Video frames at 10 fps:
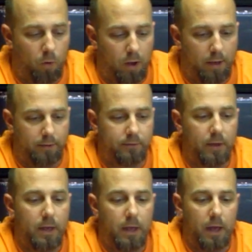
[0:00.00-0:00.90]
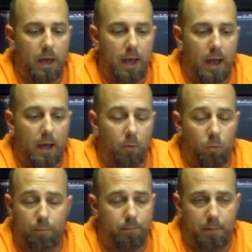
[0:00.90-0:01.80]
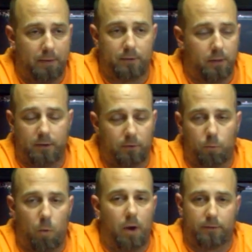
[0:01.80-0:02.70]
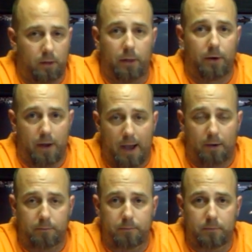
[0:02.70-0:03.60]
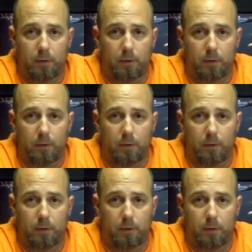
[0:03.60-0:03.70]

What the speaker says: was basically just wanted to clear it out.